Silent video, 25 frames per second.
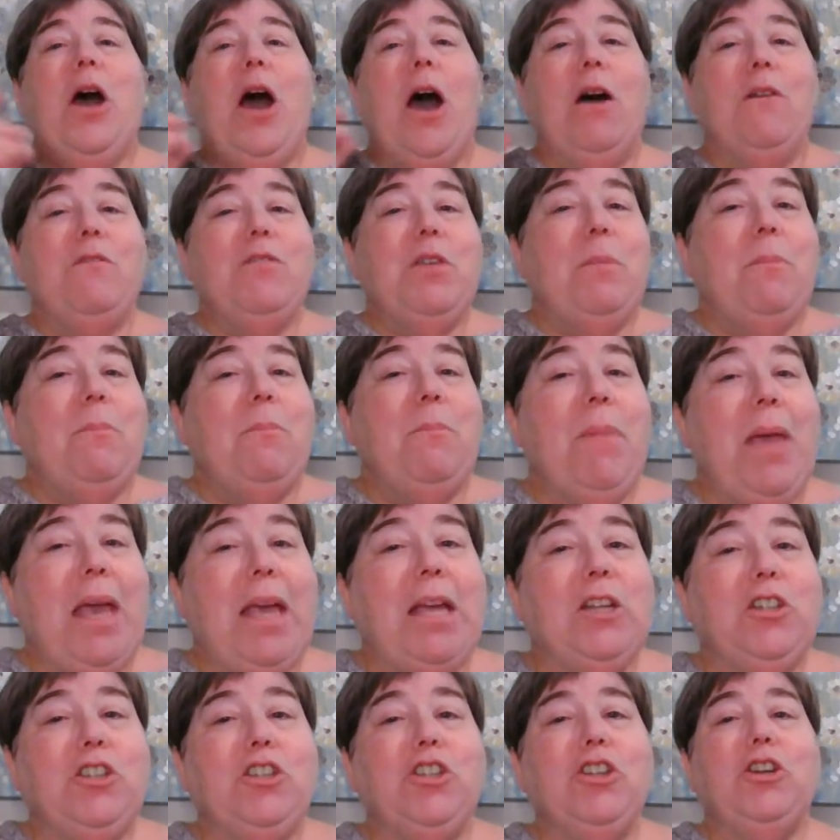of the
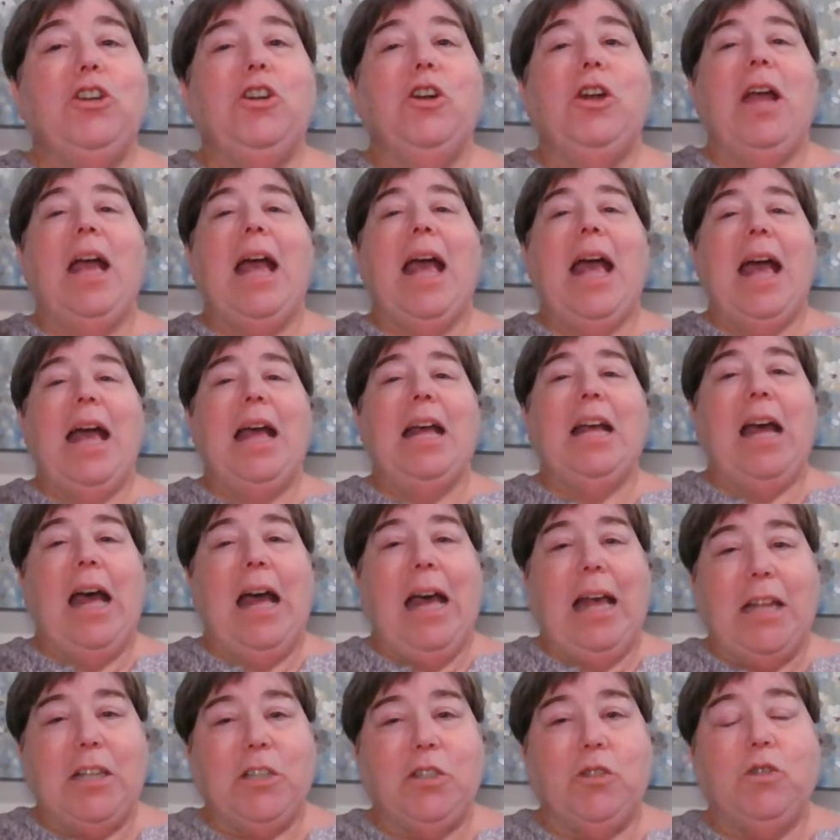major
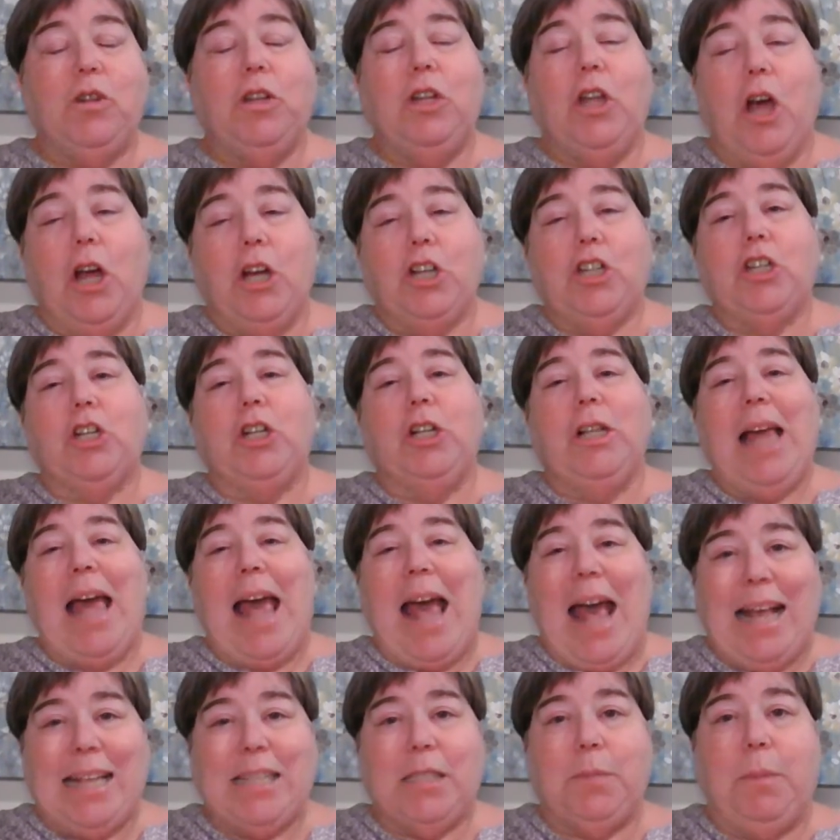astrological
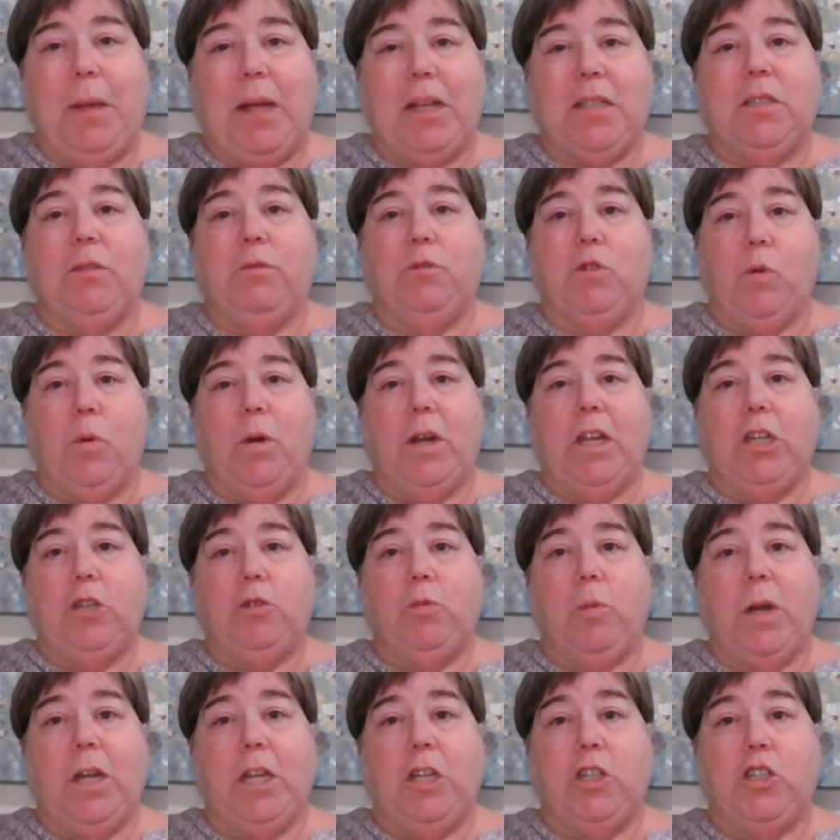aspects of
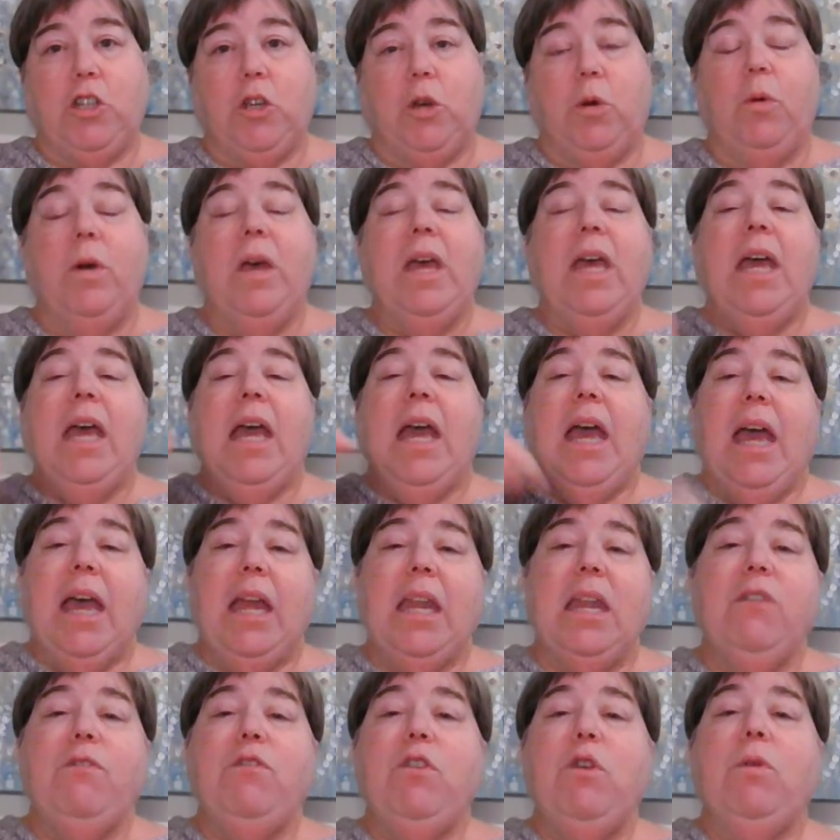2022.
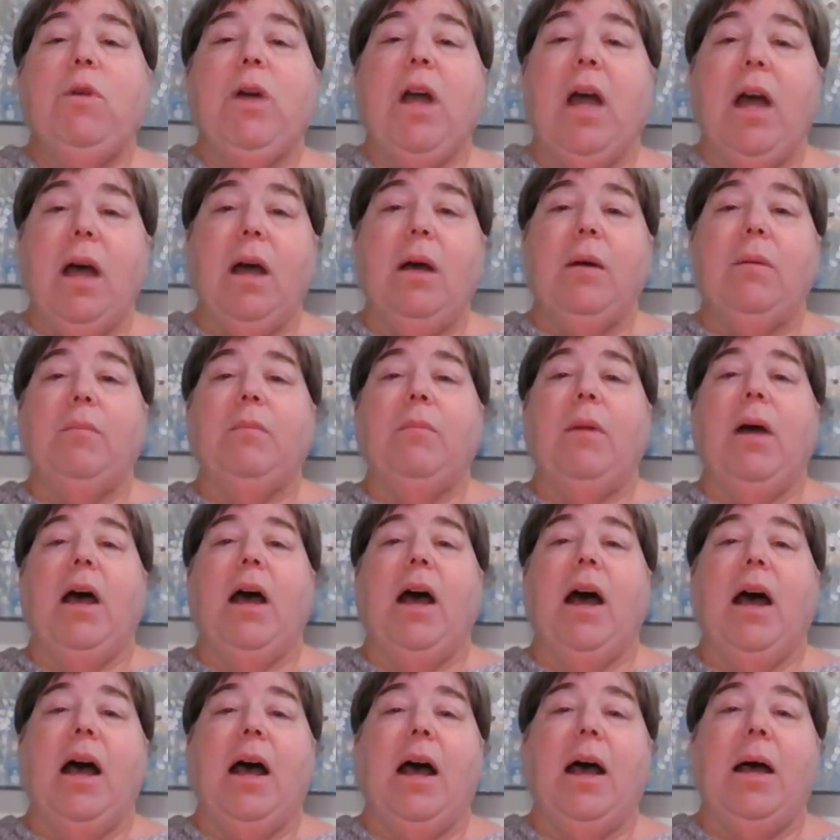And if you come,
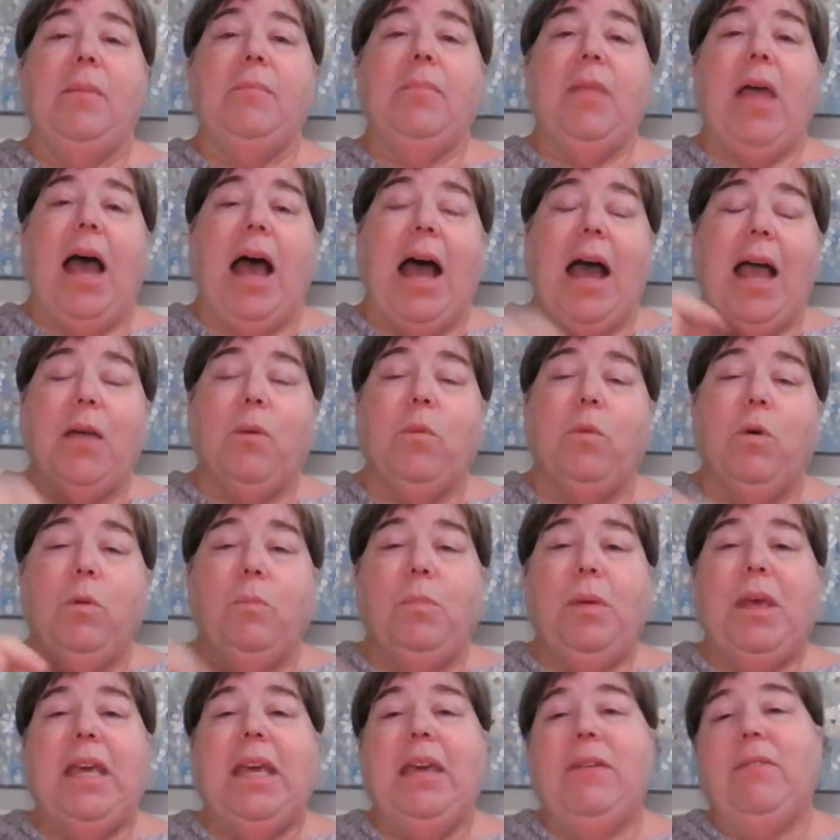I will
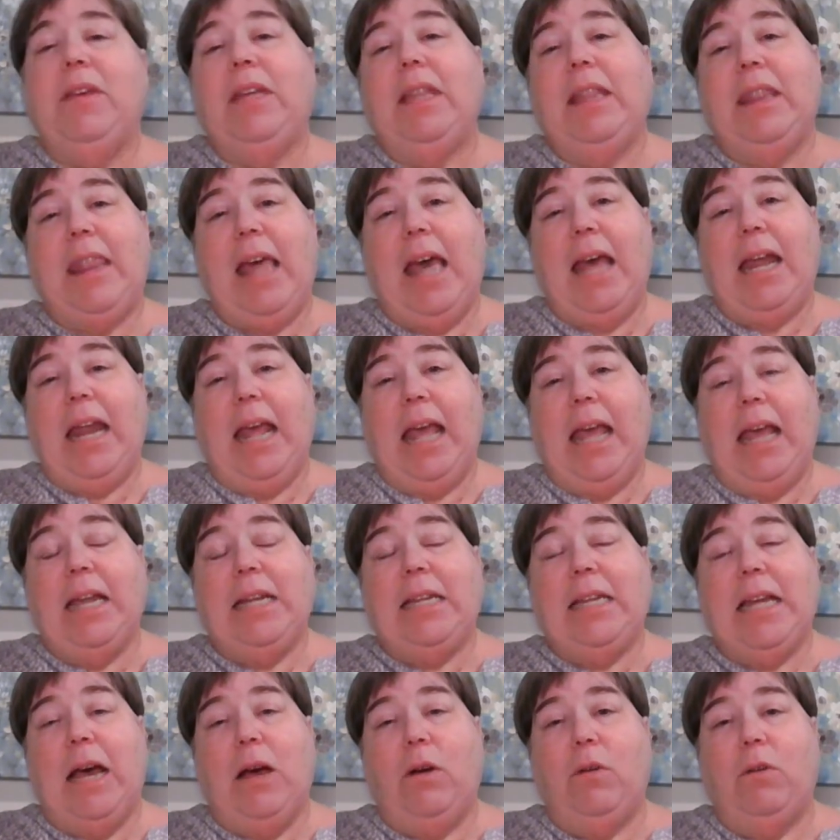be giving that
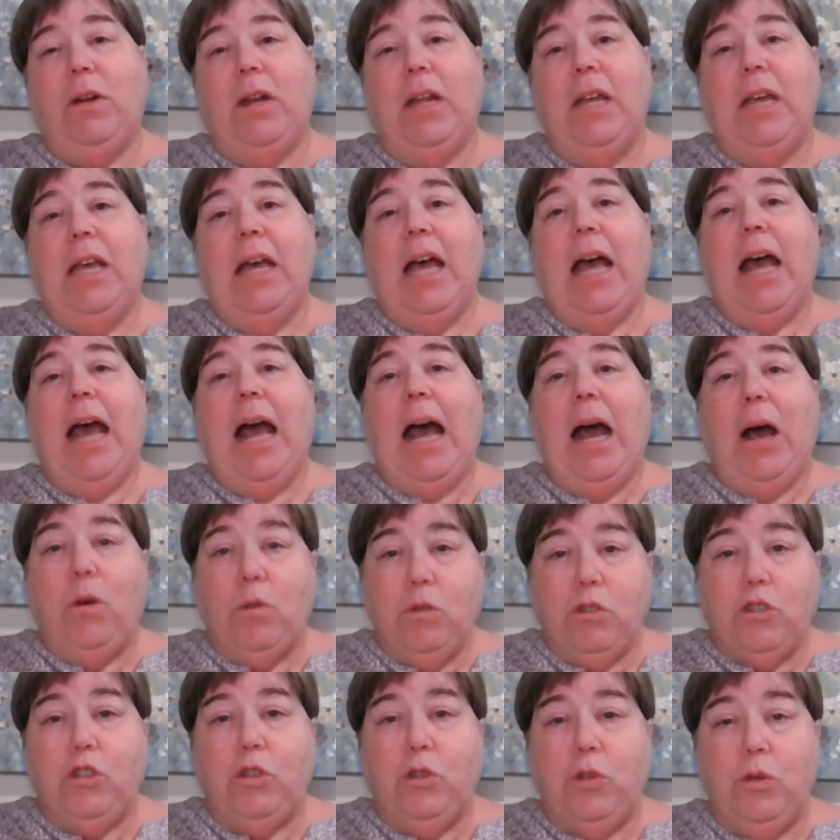handout
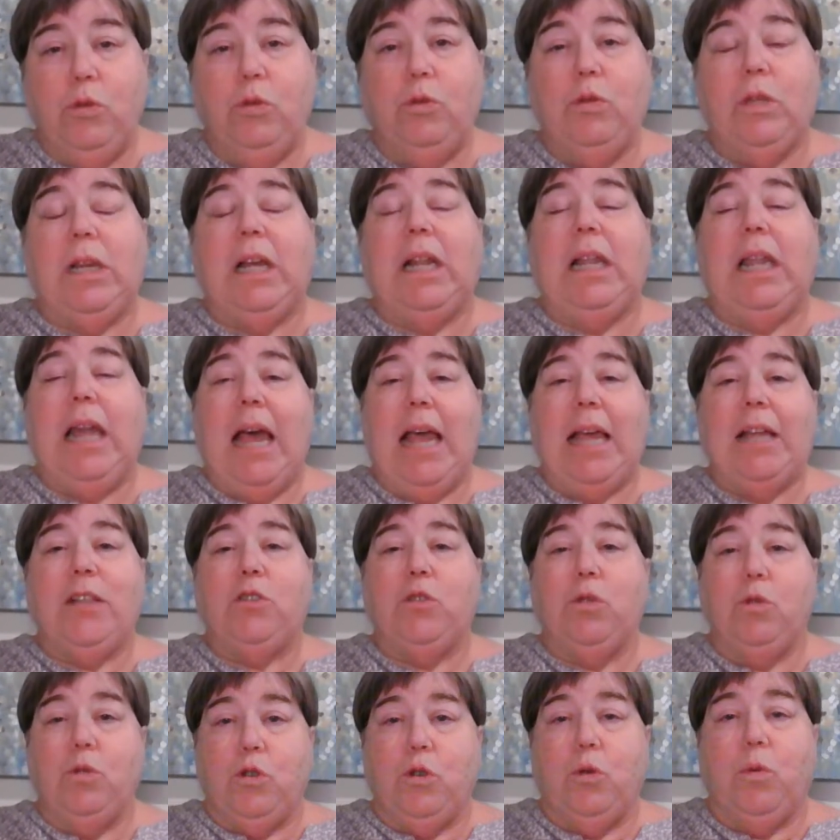out to the
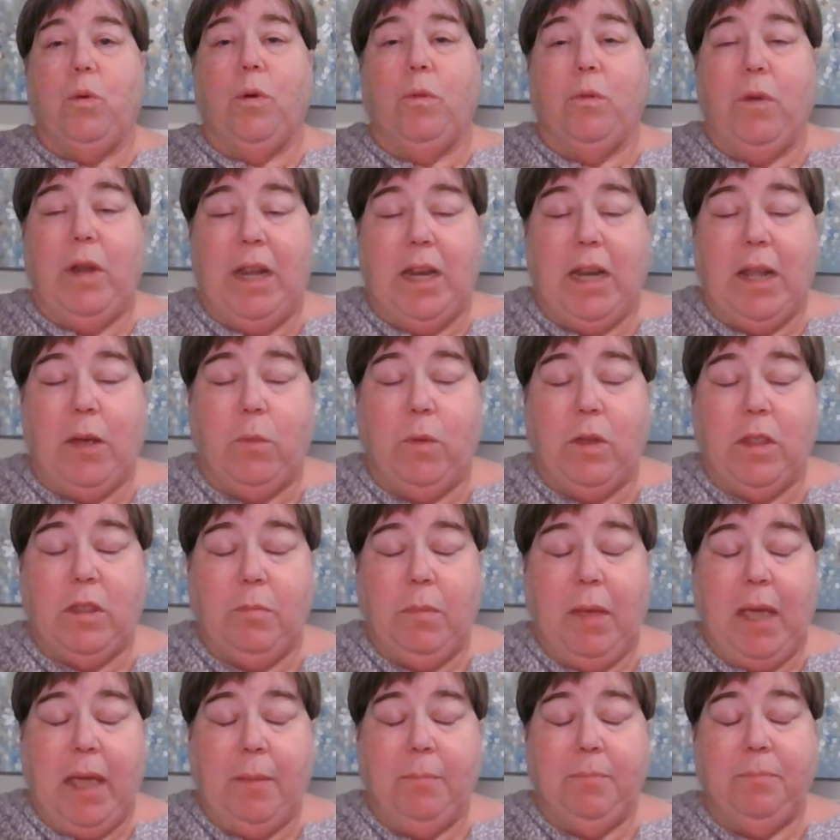clients who do a reading with
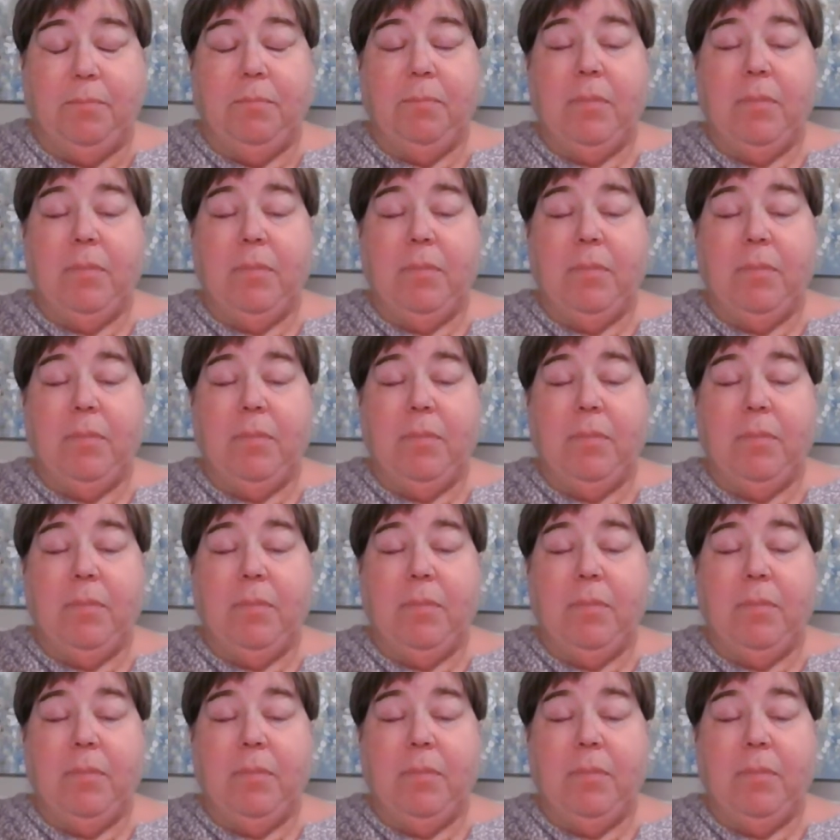me.